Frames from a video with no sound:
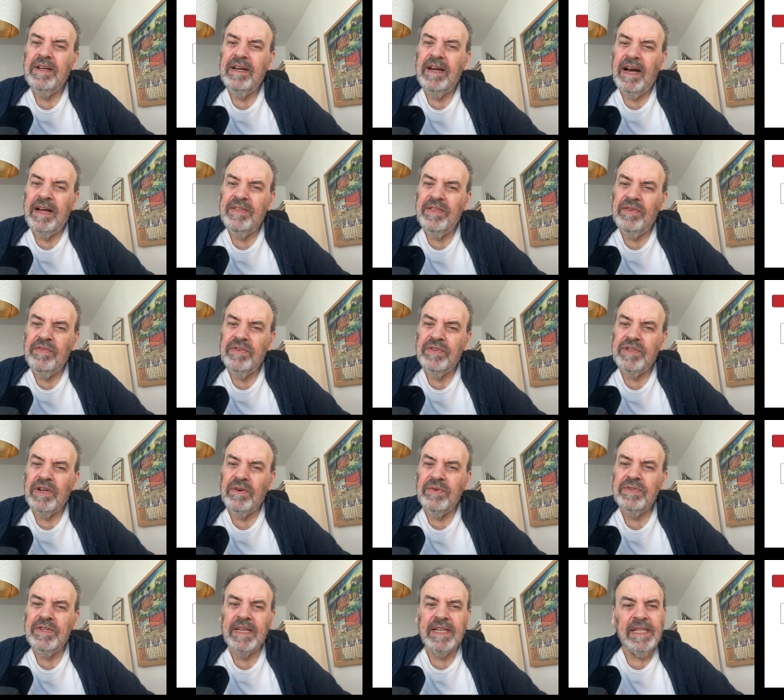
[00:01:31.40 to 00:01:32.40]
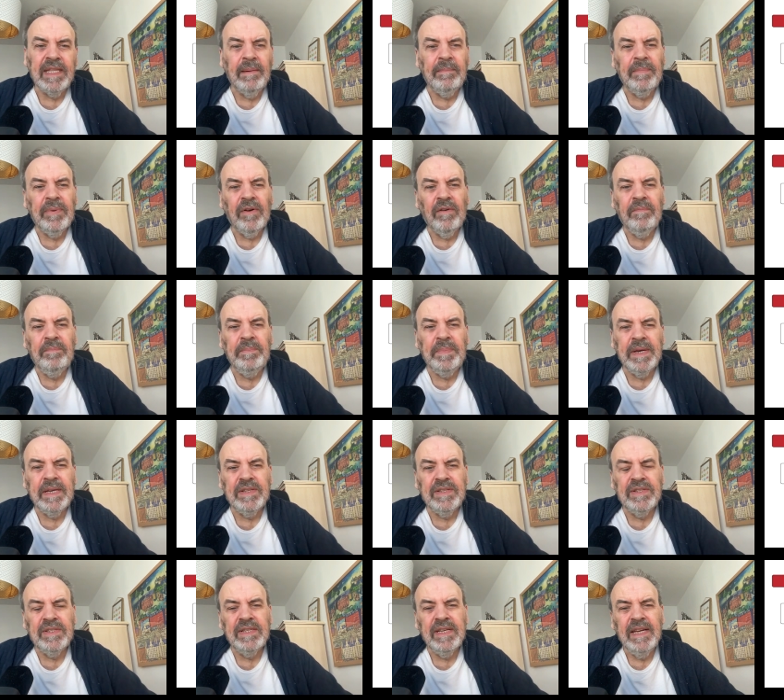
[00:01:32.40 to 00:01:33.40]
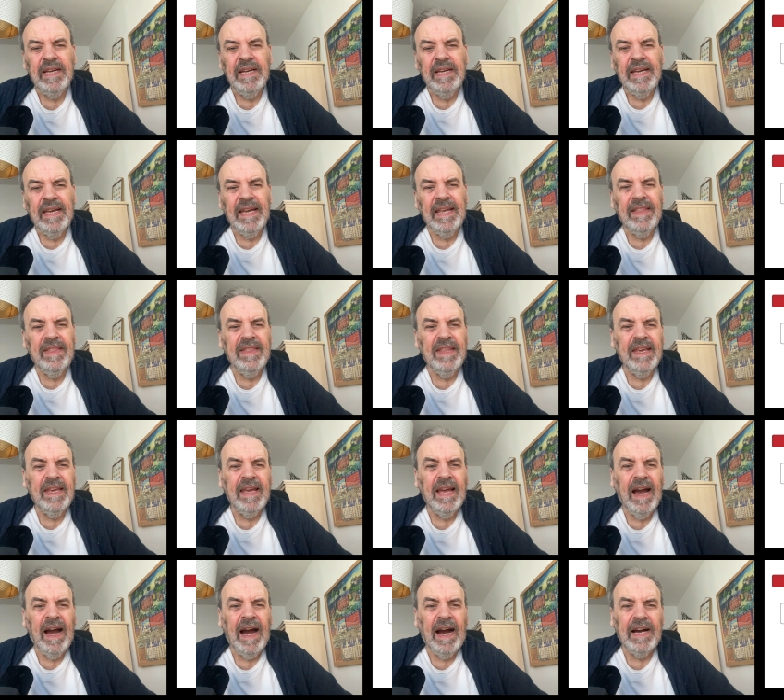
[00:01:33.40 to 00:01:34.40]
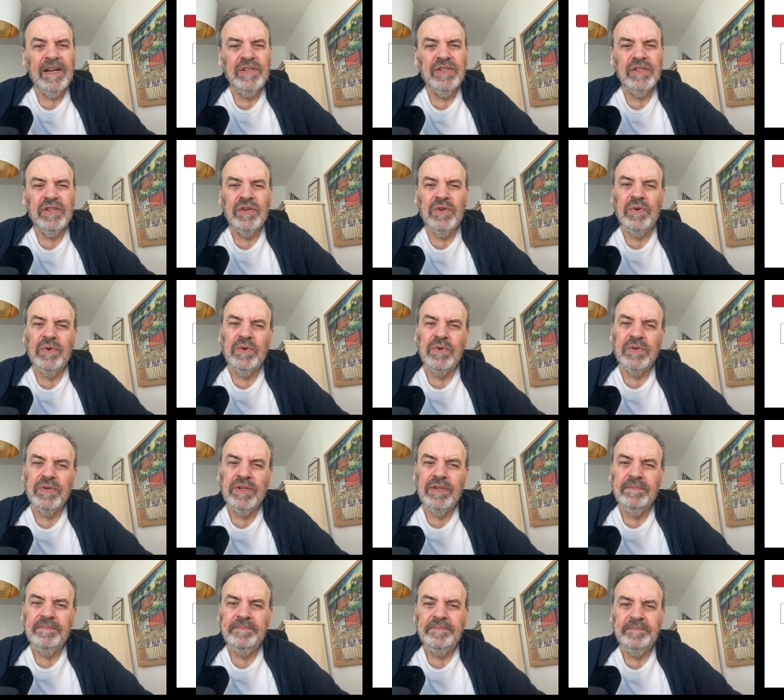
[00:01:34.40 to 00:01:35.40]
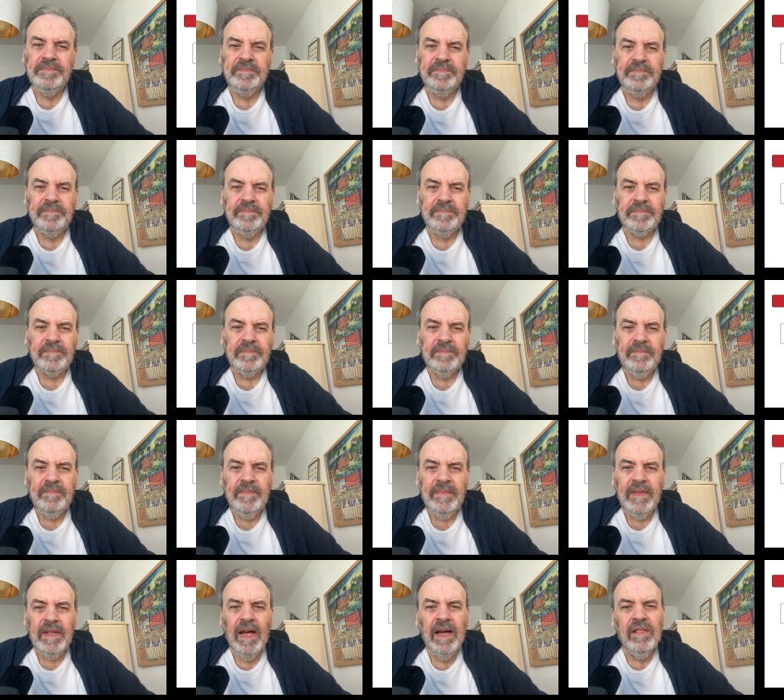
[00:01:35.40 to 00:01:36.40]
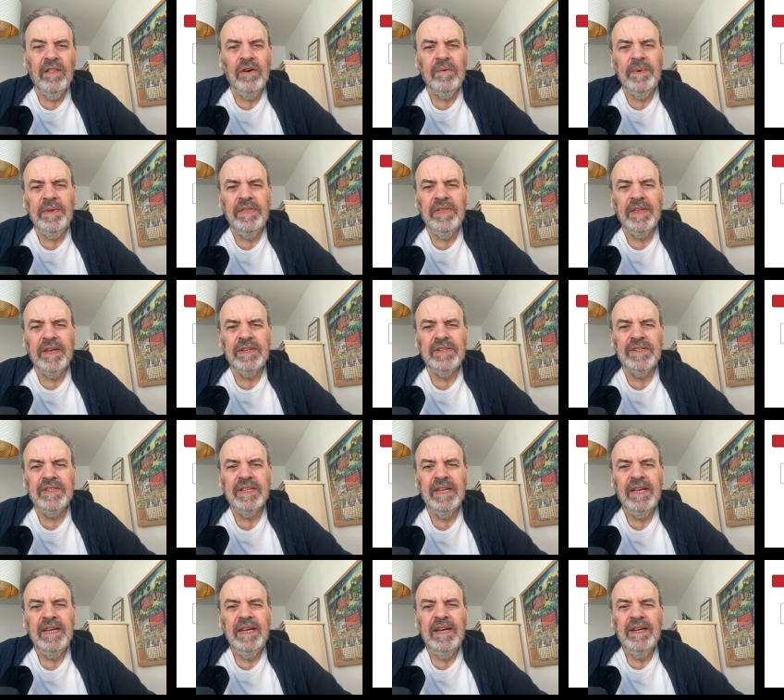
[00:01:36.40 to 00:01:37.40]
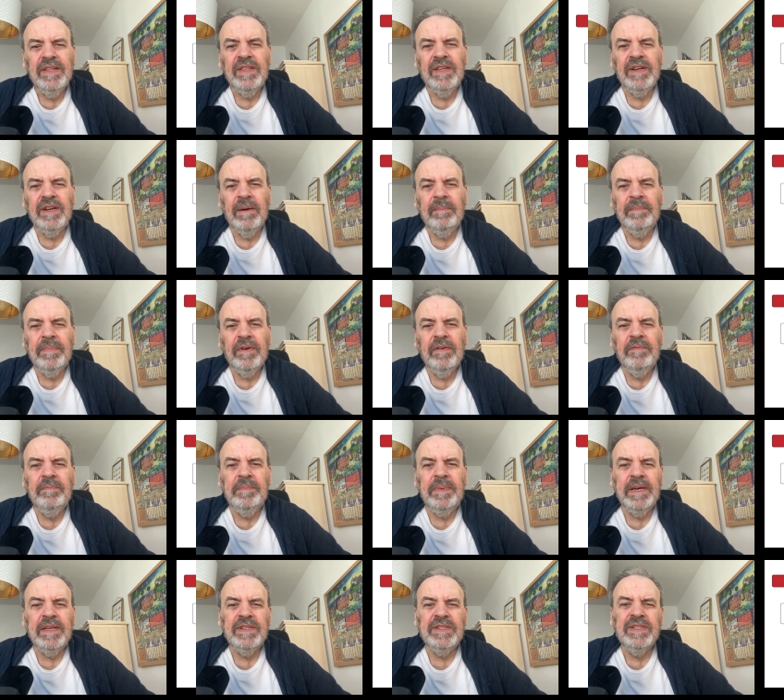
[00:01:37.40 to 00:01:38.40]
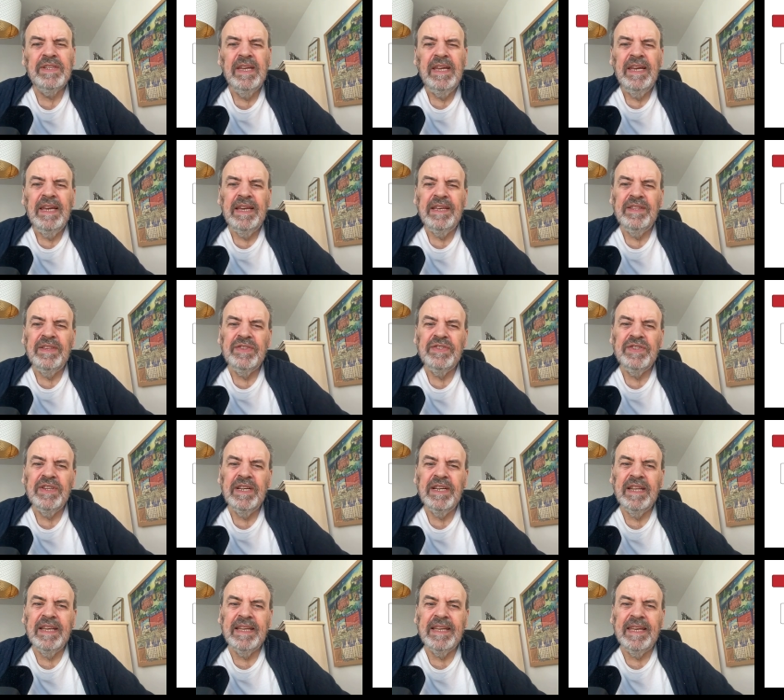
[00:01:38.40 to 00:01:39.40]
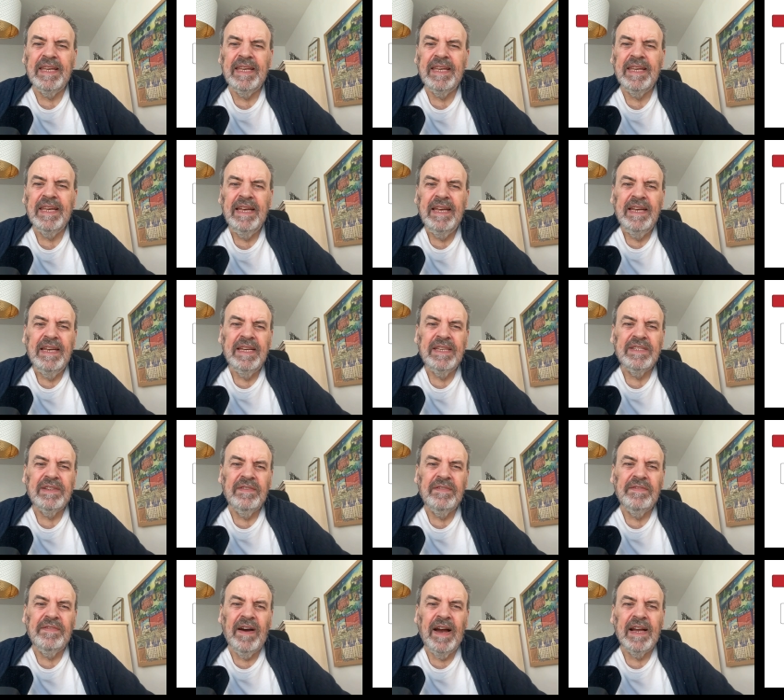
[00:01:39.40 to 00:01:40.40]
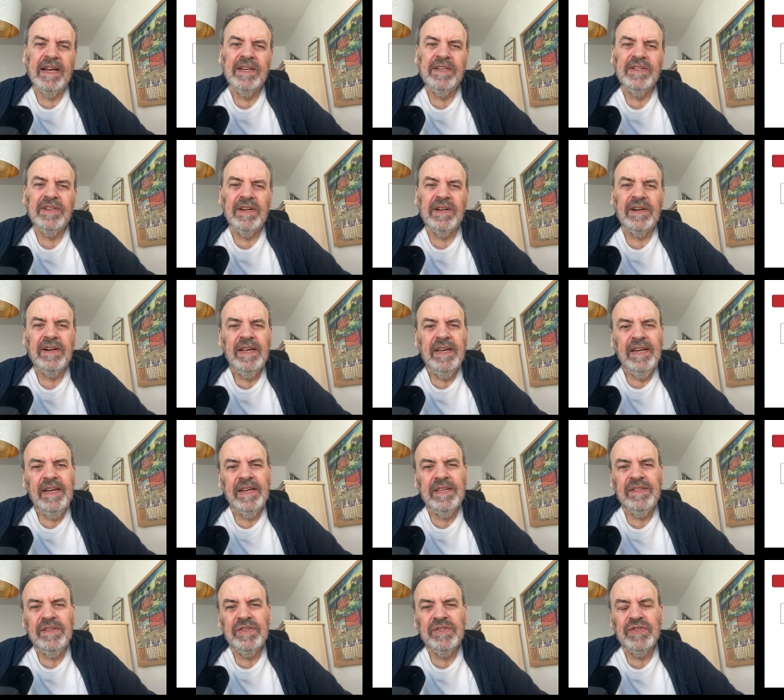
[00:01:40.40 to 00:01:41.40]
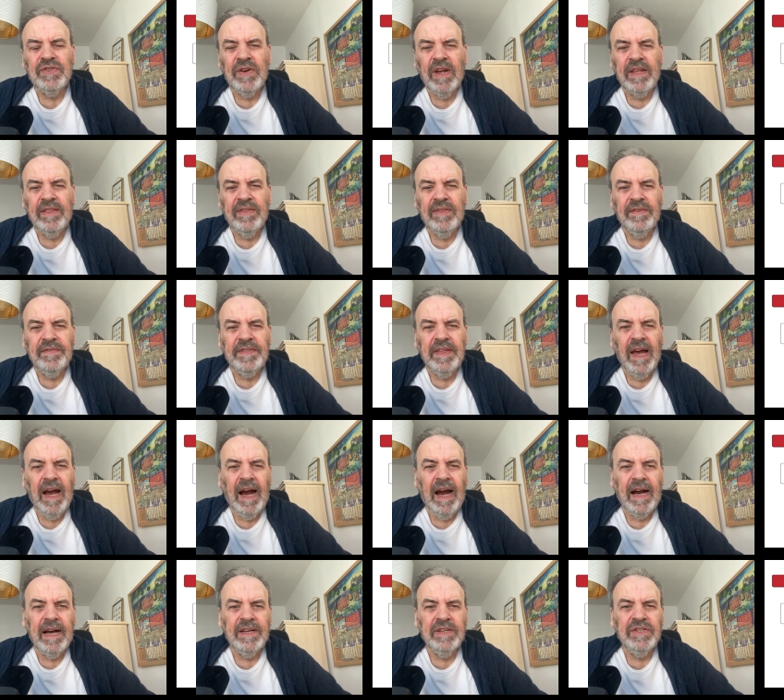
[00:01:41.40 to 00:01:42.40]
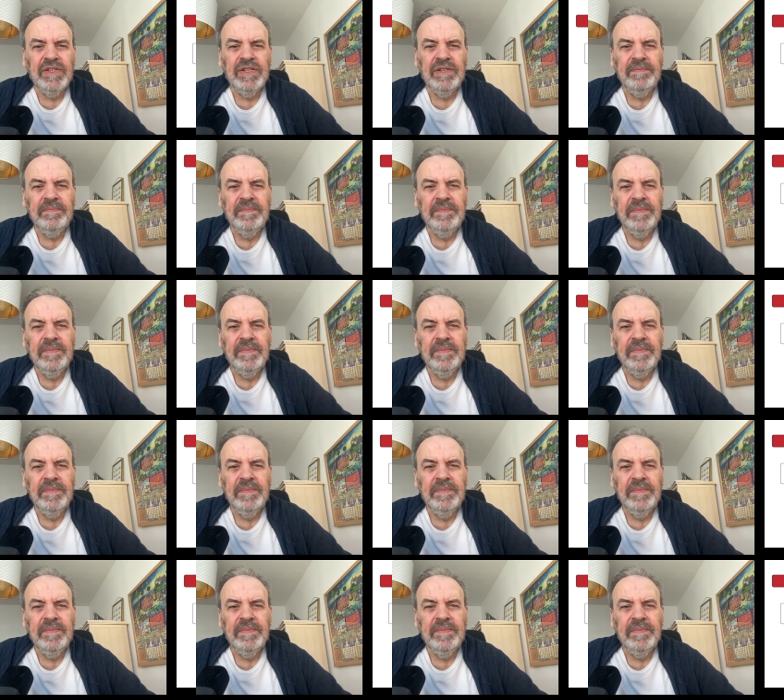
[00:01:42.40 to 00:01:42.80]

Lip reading: and the resulting number of bits in the hash code. Along with this, the number of bits in the secret key is a factor in the strength of the hash.